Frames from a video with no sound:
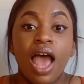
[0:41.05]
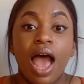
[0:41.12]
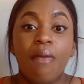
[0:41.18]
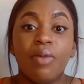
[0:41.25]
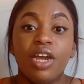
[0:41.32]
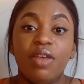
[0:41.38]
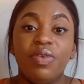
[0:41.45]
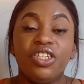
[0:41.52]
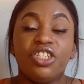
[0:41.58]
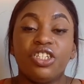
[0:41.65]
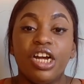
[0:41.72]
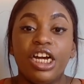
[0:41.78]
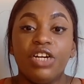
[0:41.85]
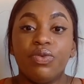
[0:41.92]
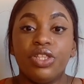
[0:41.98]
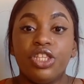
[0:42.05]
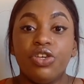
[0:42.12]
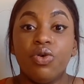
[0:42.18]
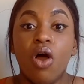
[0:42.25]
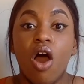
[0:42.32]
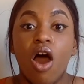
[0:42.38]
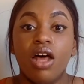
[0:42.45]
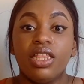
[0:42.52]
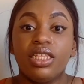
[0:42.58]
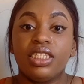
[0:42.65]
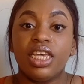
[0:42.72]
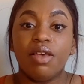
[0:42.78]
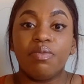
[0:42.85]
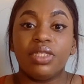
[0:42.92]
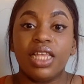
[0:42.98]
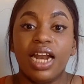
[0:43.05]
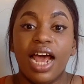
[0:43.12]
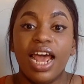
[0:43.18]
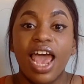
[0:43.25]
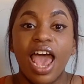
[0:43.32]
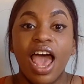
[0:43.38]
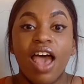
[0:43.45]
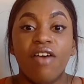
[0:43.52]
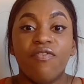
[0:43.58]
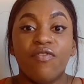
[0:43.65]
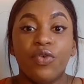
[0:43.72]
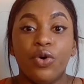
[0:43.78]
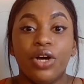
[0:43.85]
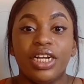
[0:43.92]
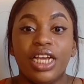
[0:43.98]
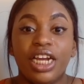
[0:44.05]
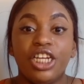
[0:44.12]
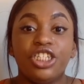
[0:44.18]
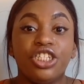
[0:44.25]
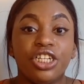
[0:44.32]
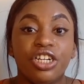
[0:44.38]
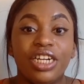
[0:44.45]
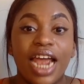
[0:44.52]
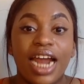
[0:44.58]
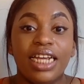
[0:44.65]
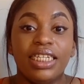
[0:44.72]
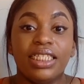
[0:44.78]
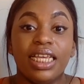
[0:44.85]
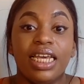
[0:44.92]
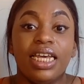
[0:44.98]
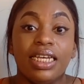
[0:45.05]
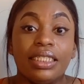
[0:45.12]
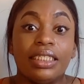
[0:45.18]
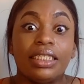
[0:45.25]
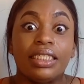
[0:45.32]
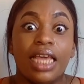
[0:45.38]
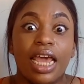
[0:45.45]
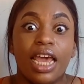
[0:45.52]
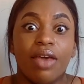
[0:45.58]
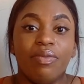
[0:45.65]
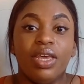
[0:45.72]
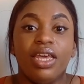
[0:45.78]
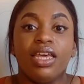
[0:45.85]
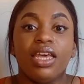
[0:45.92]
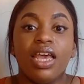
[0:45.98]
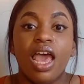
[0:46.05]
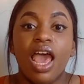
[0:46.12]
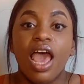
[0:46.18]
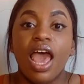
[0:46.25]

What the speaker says: I'm going to be sharing with you all the tips that I have for getting sugar daddies and scamming.